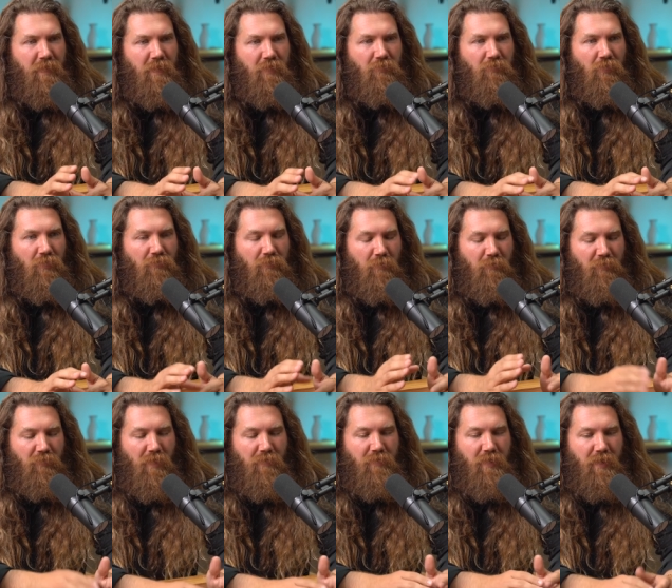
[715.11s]
so from
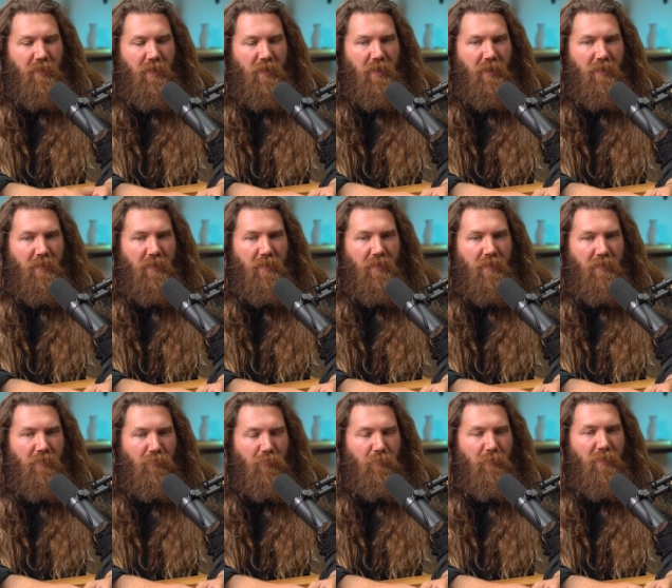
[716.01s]
seven to nine,
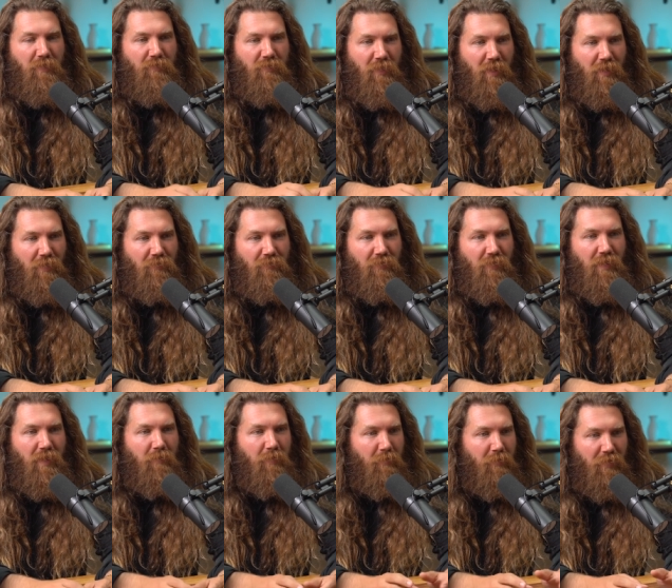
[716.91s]
it was myself, a
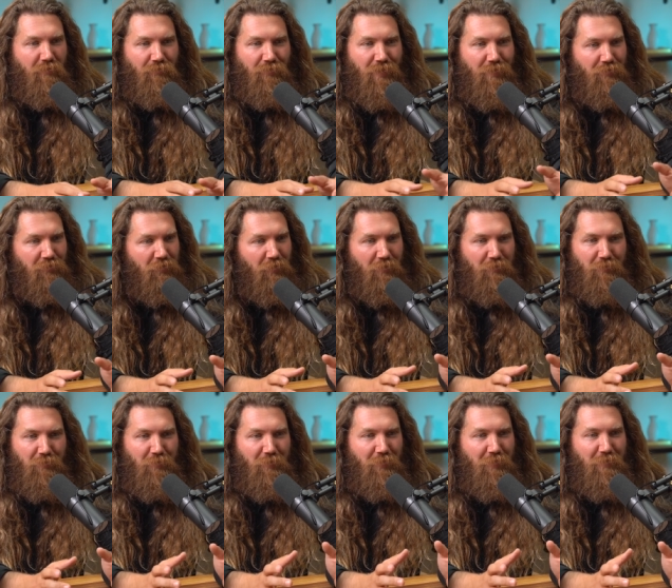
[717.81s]
couple of my friends who I
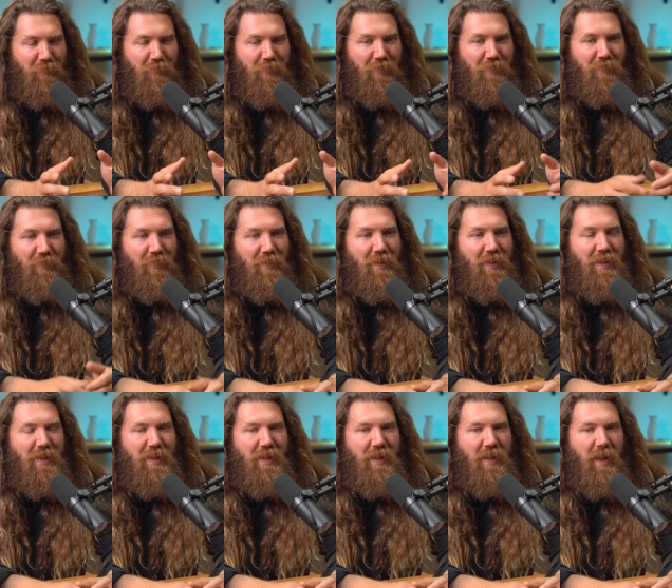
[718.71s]
was working with,
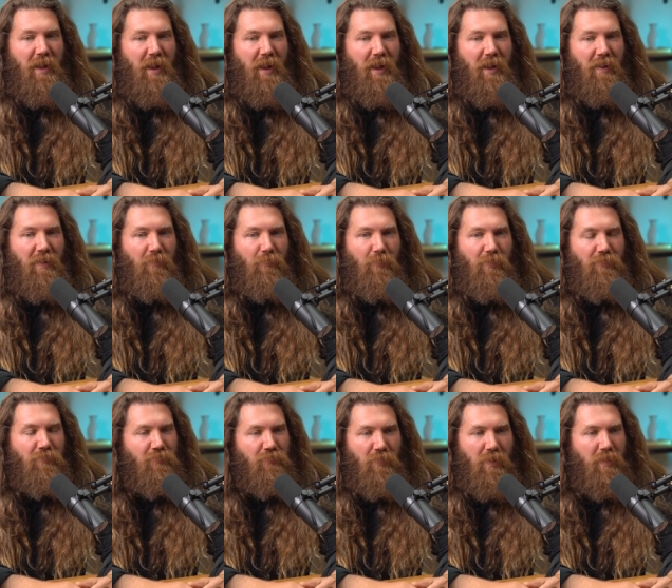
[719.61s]
and we
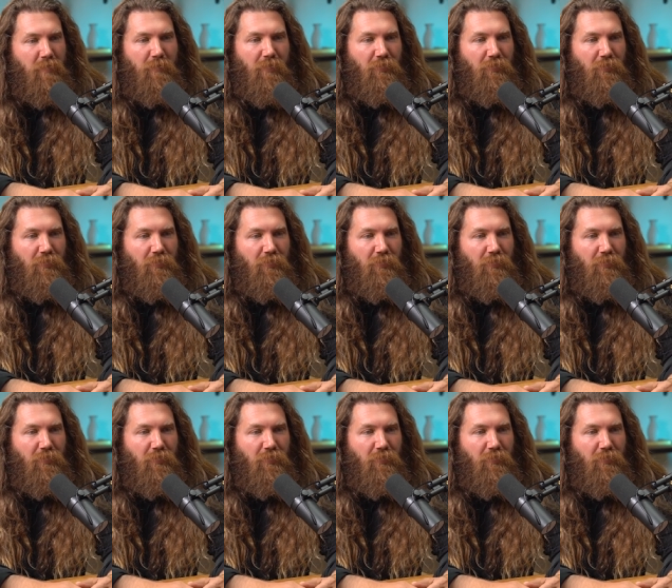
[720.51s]
just drank a